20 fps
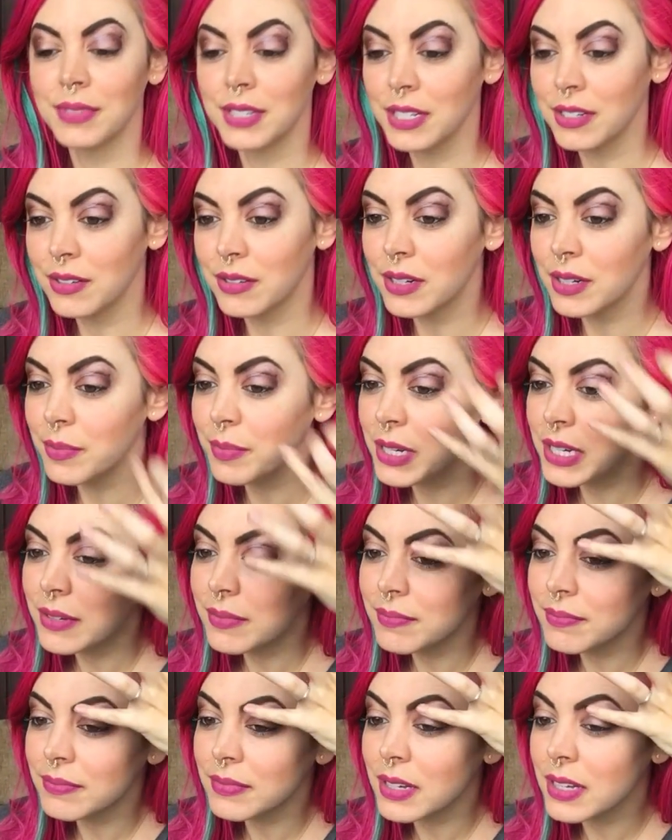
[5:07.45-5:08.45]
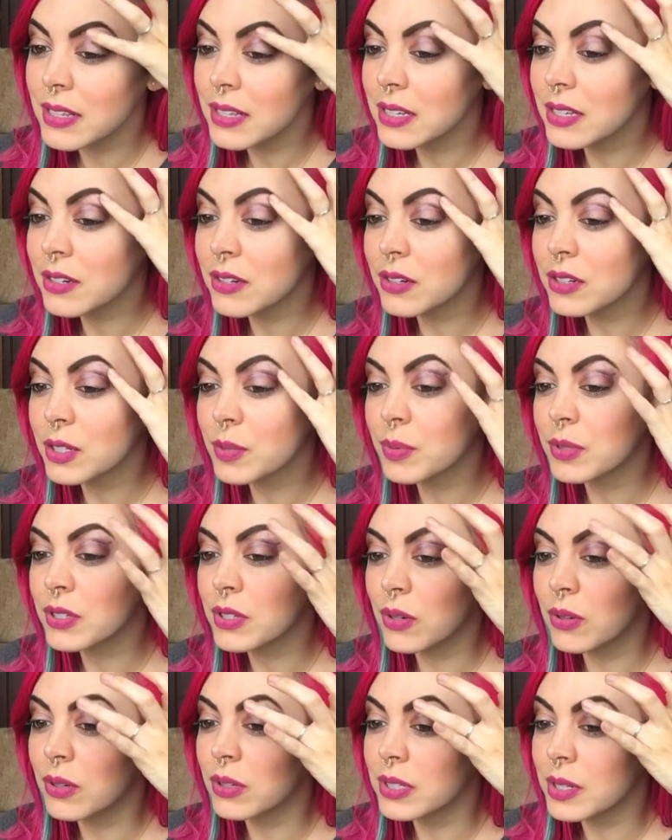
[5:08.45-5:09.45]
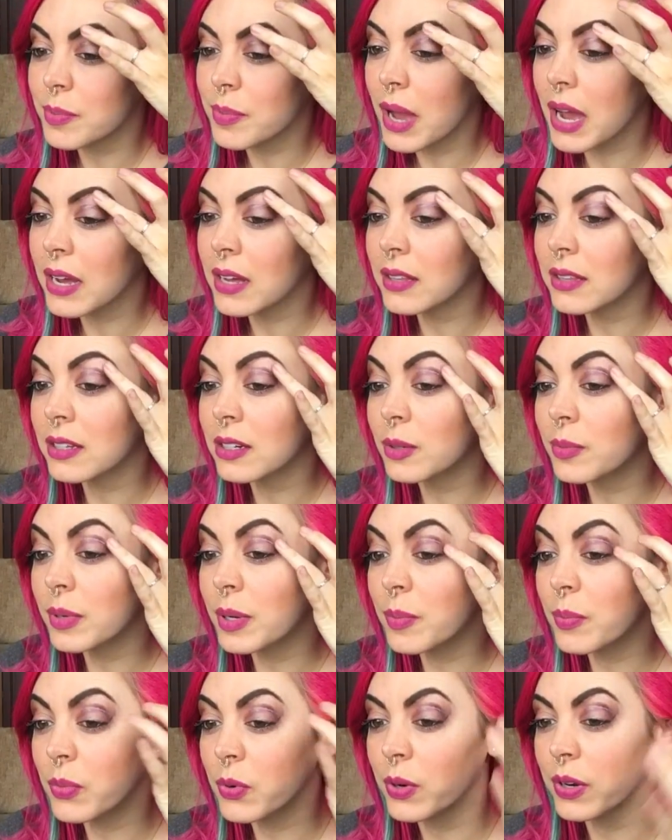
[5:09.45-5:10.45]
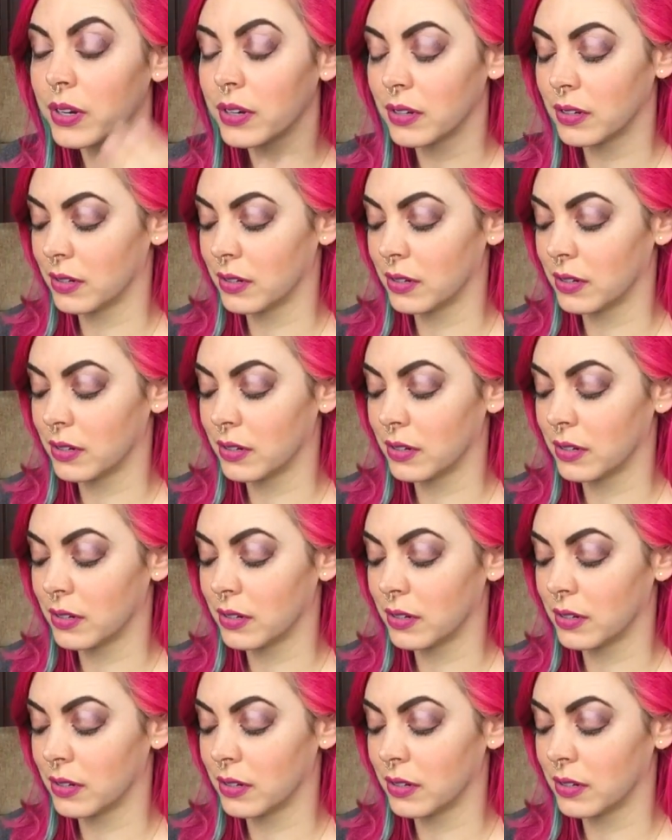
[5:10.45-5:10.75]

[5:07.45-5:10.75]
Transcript: Do you know what I mean? I think you're supposed to hold it back a little bit more.